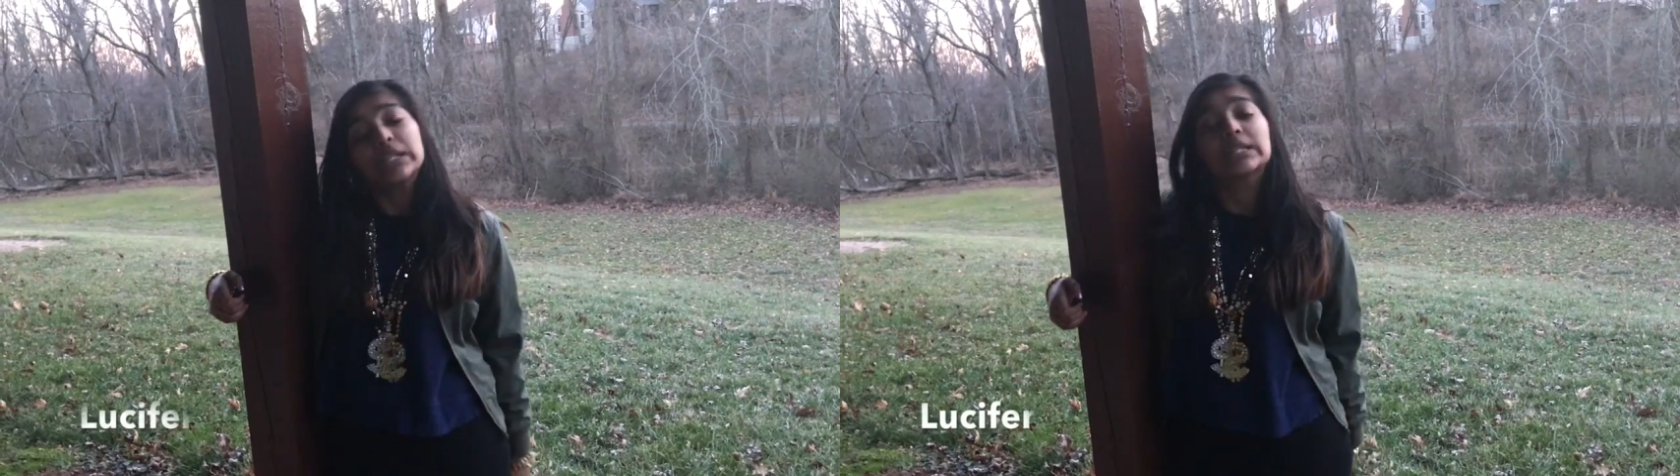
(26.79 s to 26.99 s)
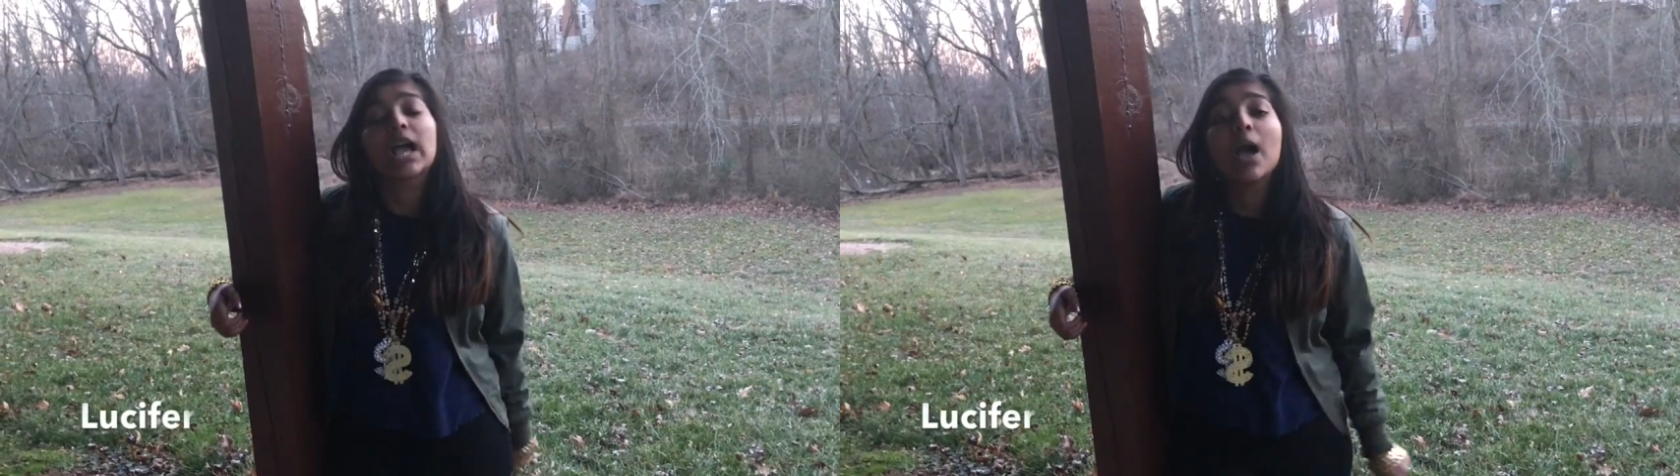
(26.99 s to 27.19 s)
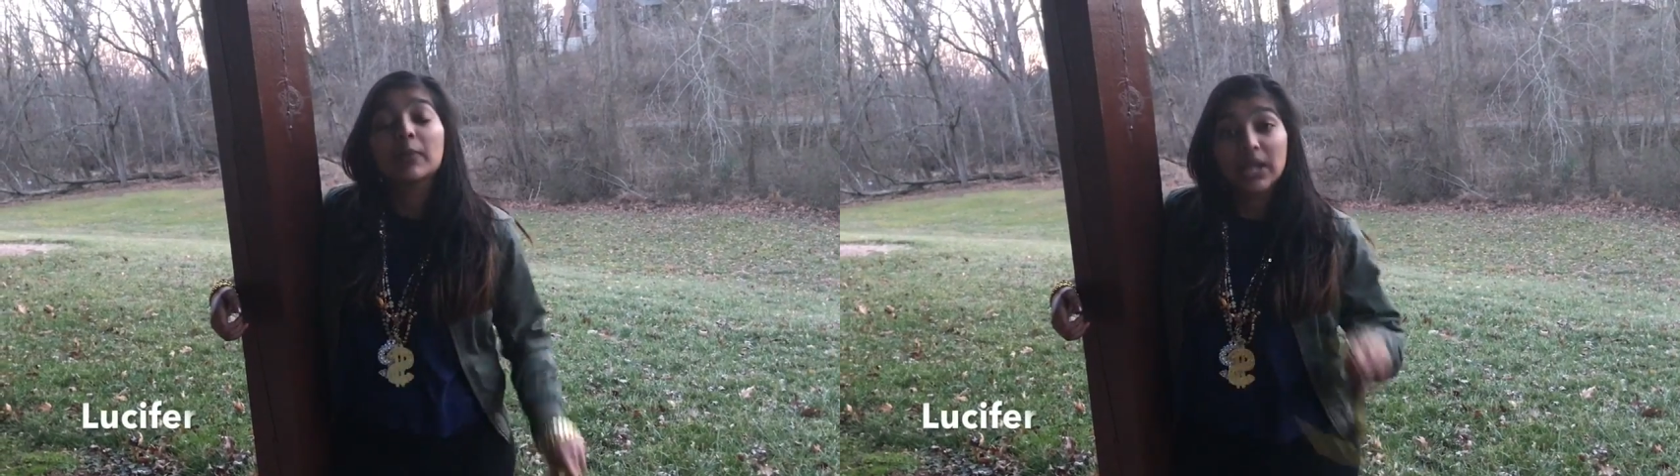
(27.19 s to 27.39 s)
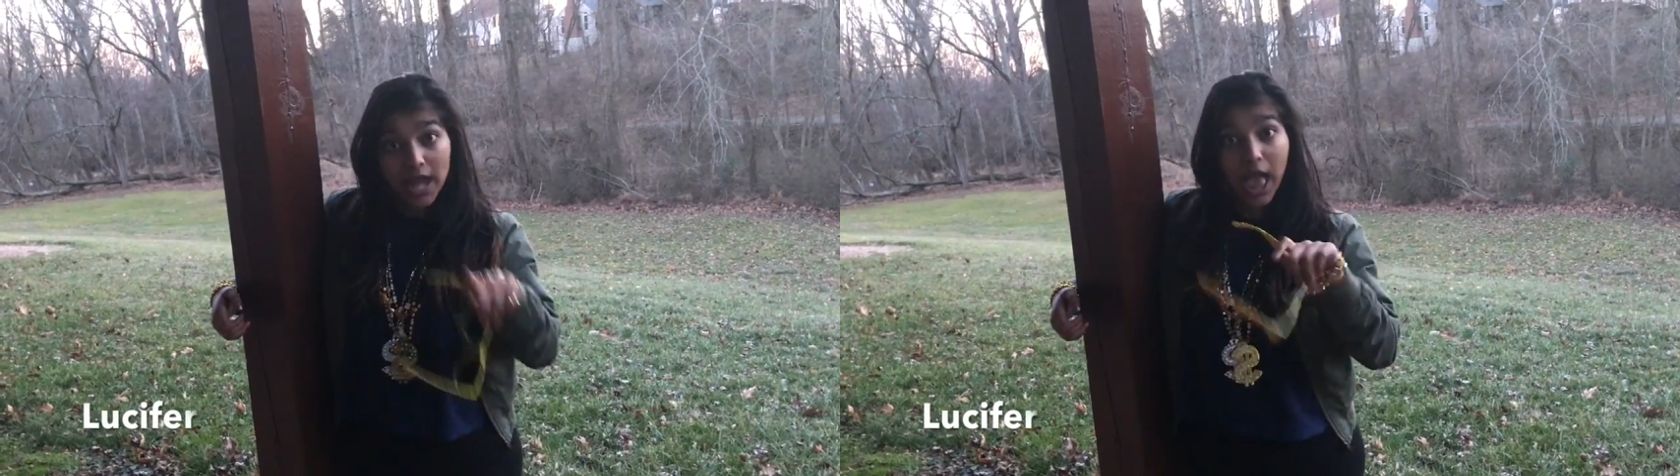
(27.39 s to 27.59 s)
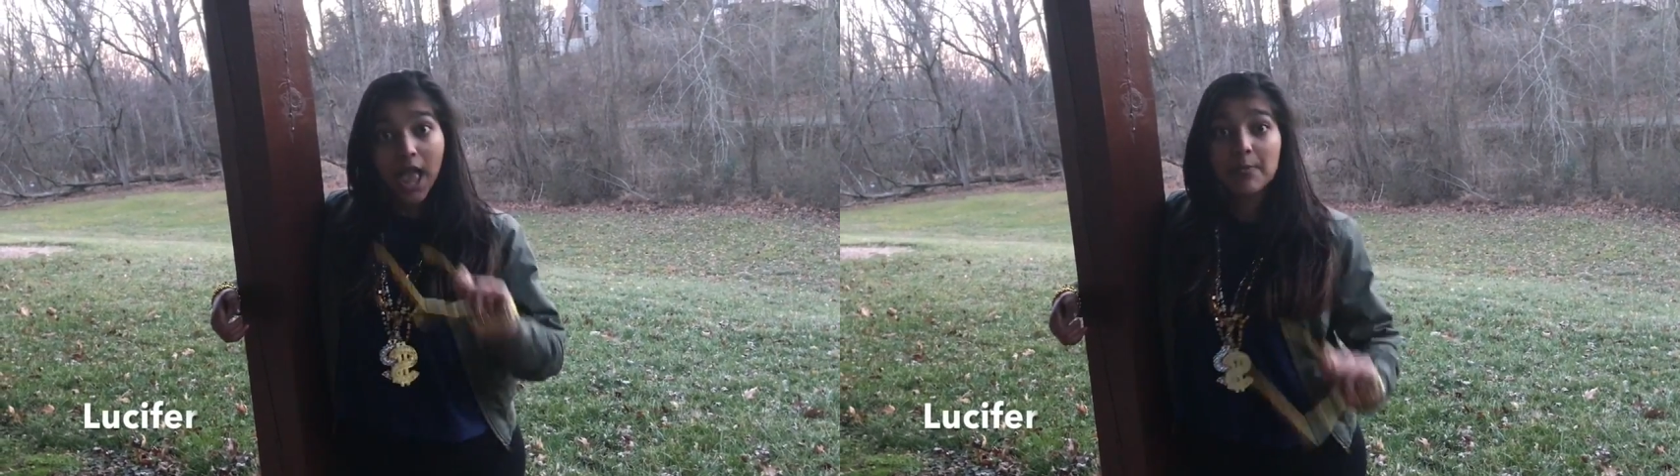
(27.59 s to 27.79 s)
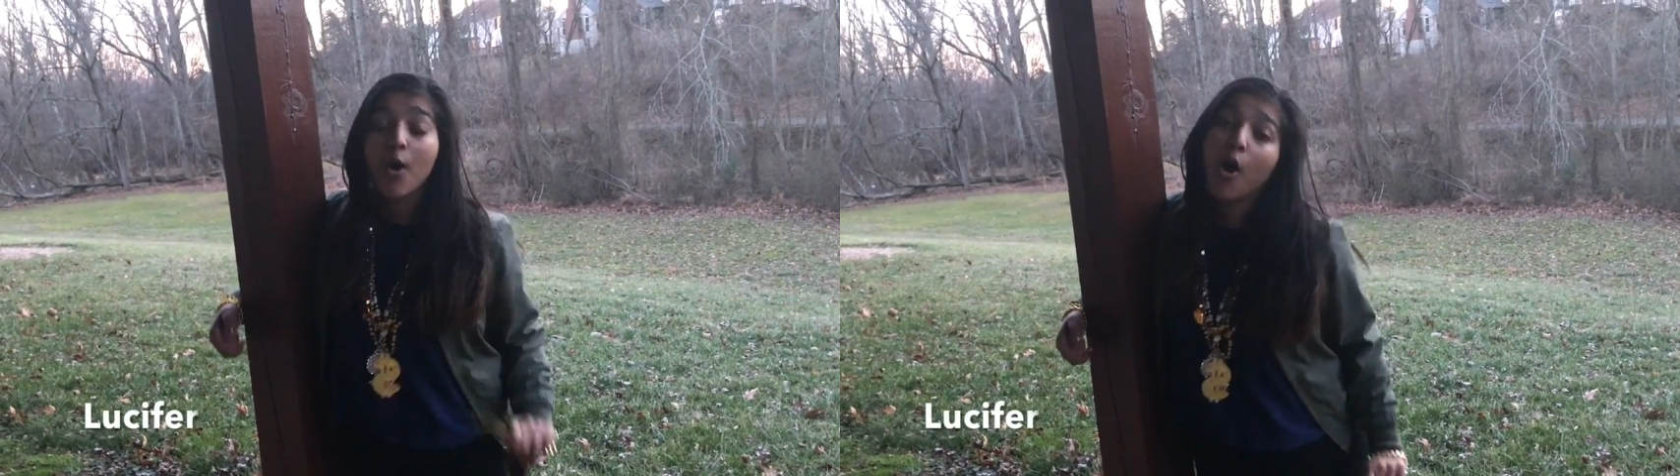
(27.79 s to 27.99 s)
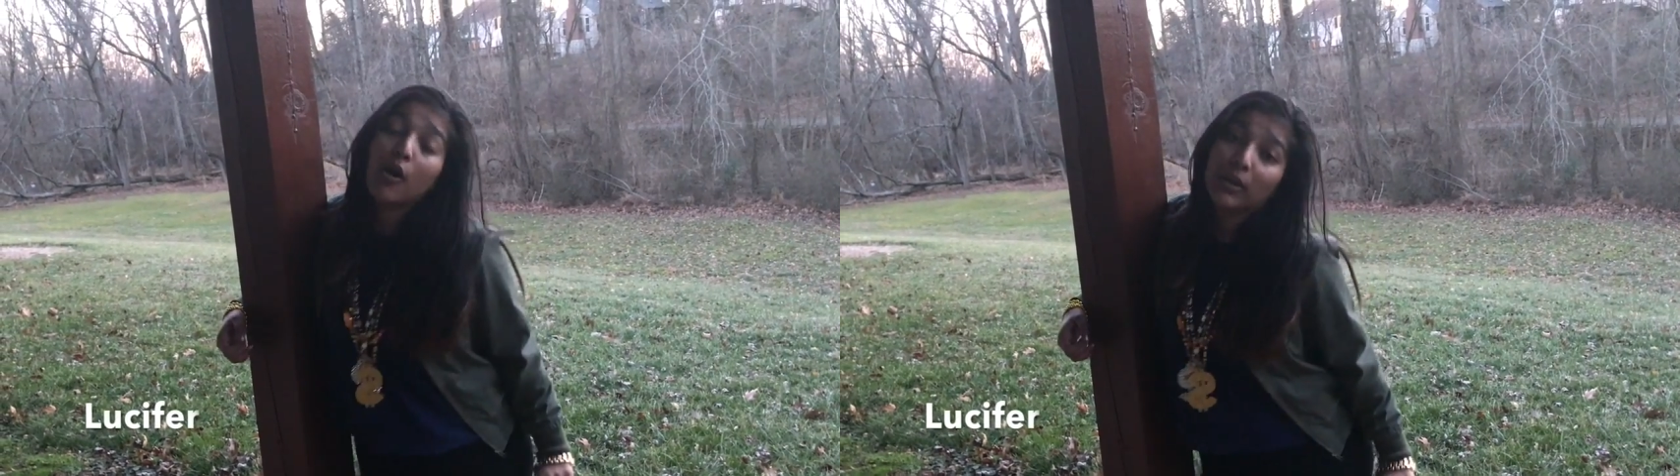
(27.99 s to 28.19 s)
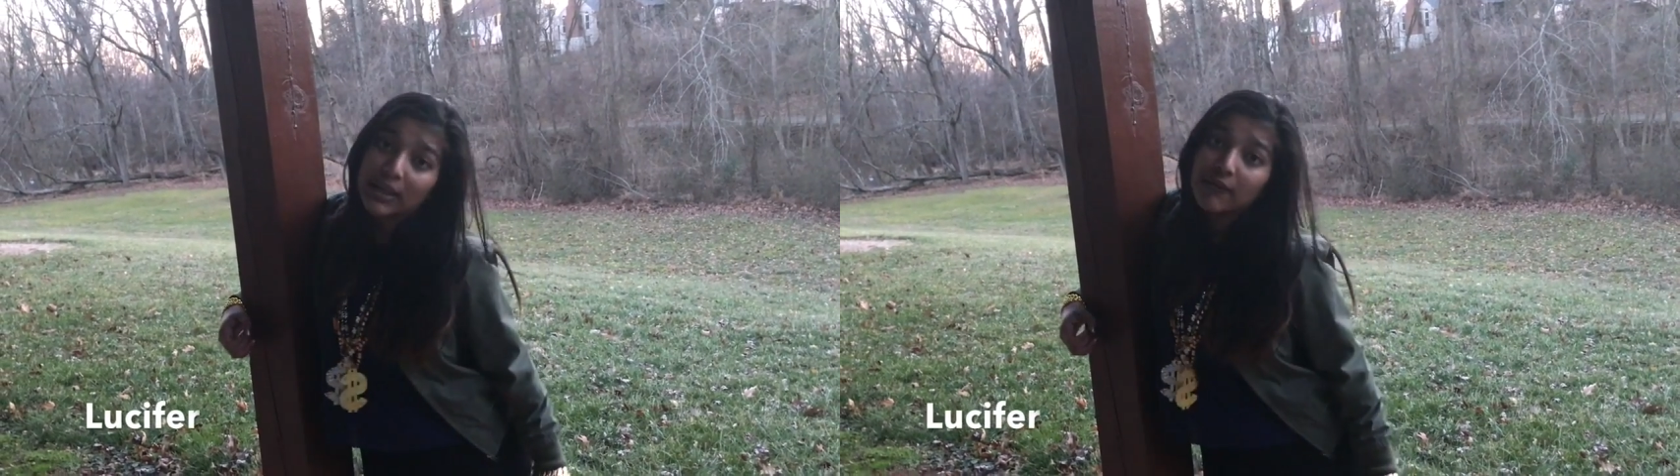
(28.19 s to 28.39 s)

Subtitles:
Lucis like the name, or